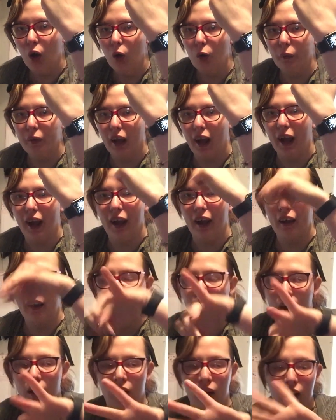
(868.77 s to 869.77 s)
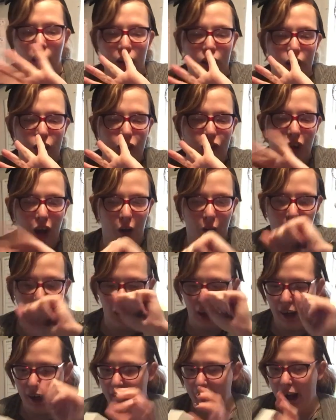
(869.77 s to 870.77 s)
Oh yeah. So
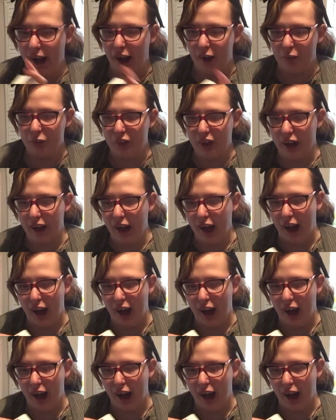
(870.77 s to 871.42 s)
I have the